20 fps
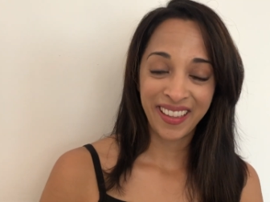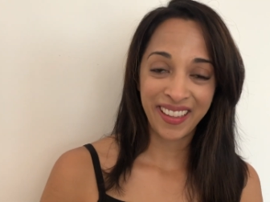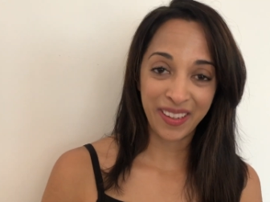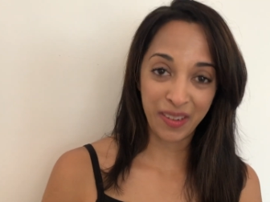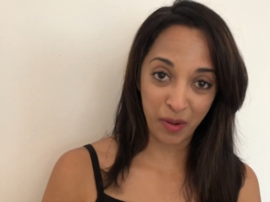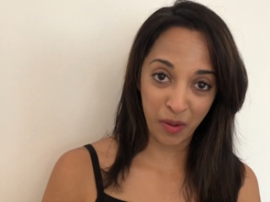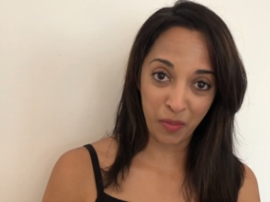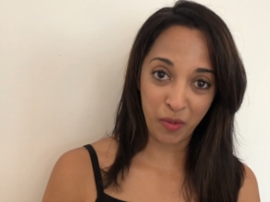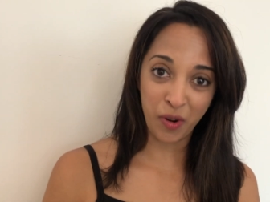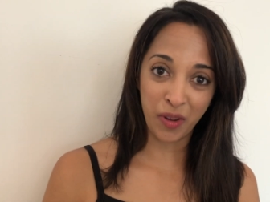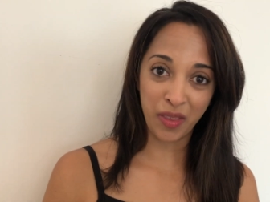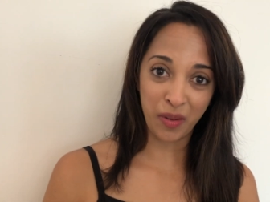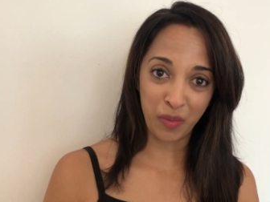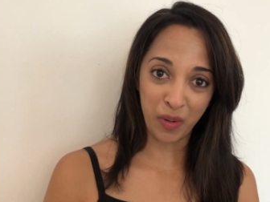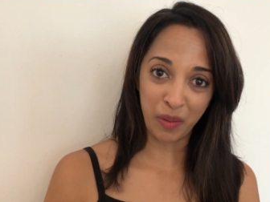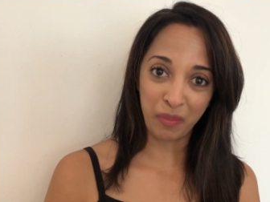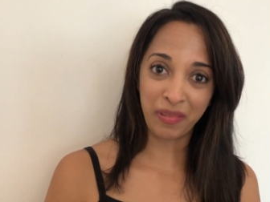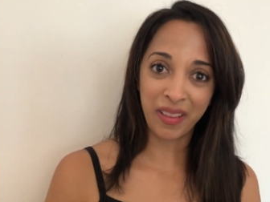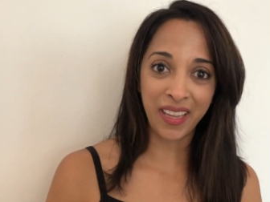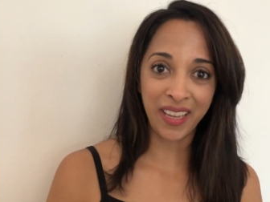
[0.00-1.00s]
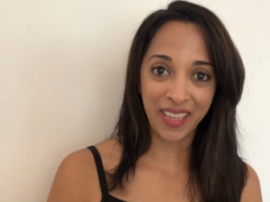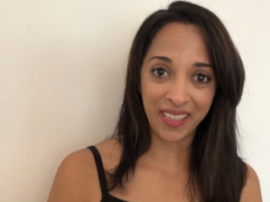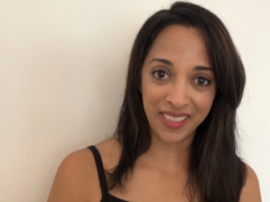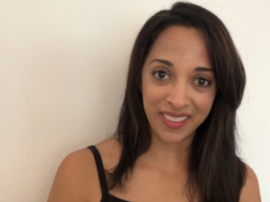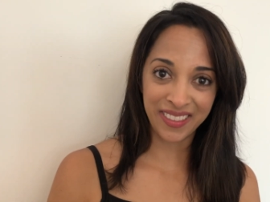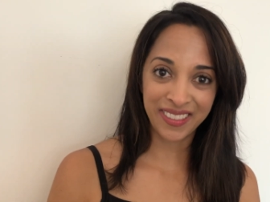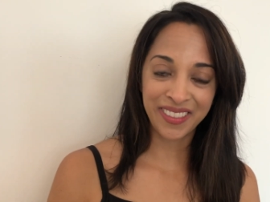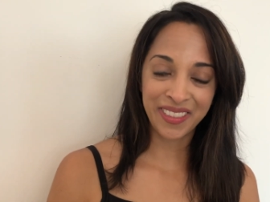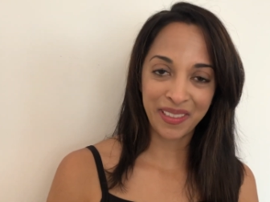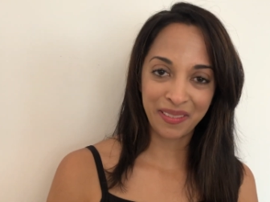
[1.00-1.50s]
They were more than one
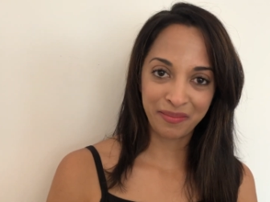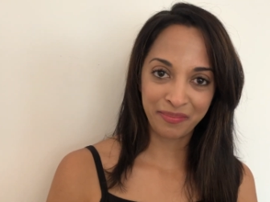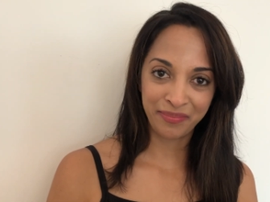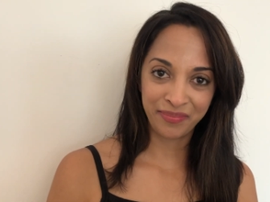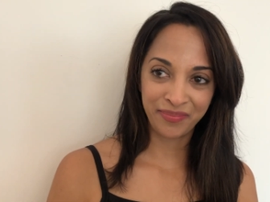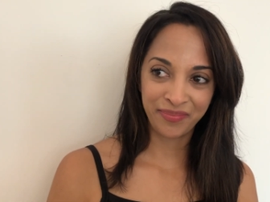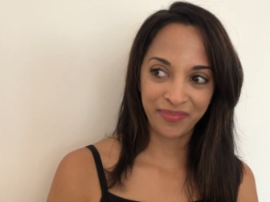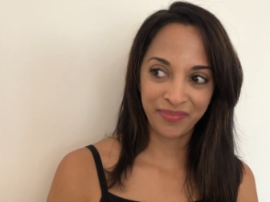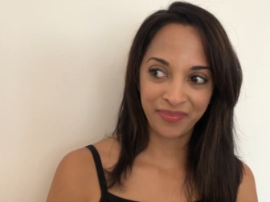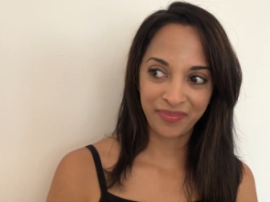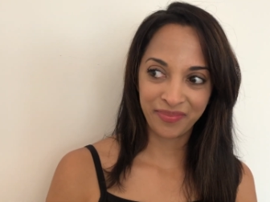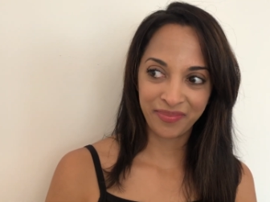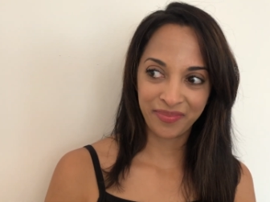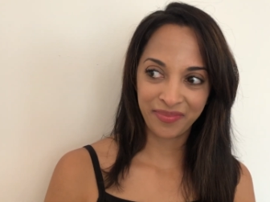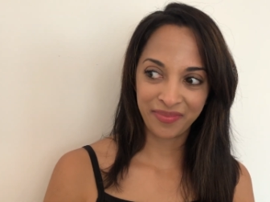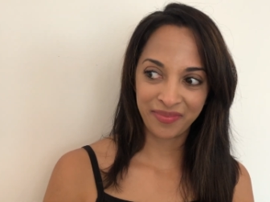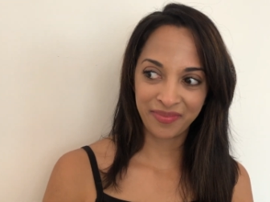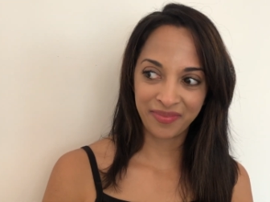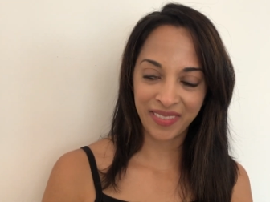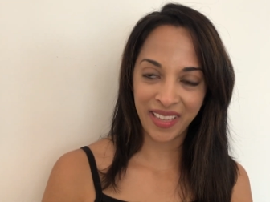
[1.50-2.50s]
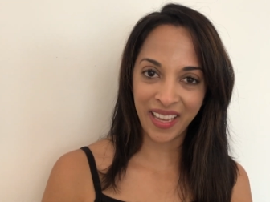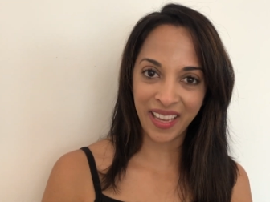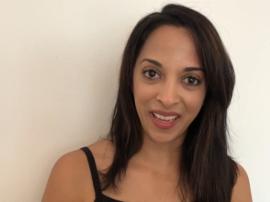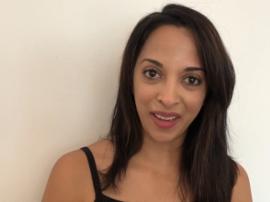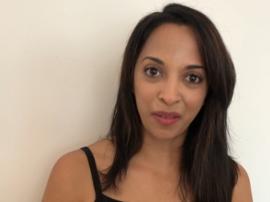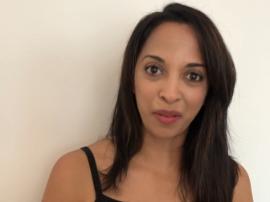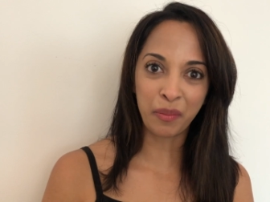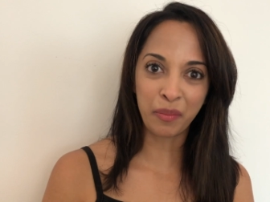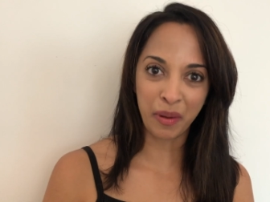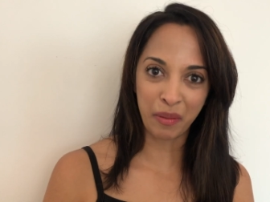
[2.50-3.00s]
place. Yeah,
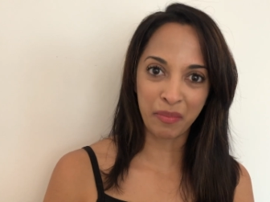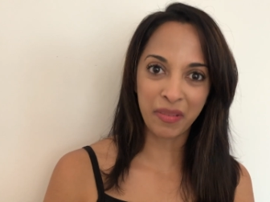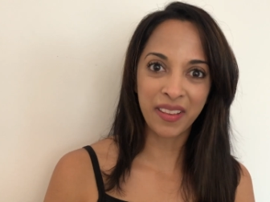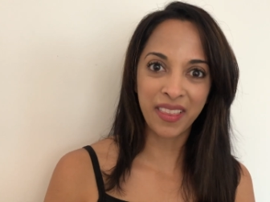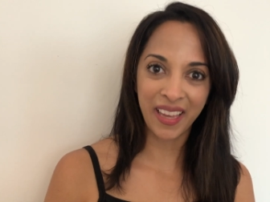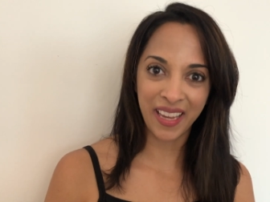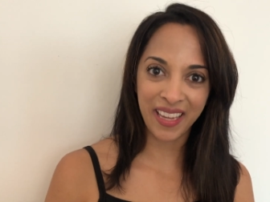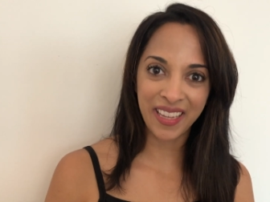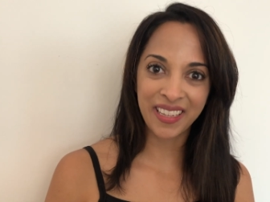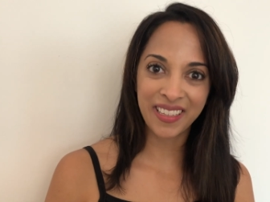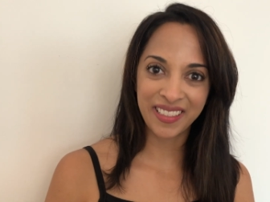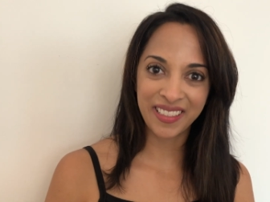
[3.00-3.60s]
I remember that.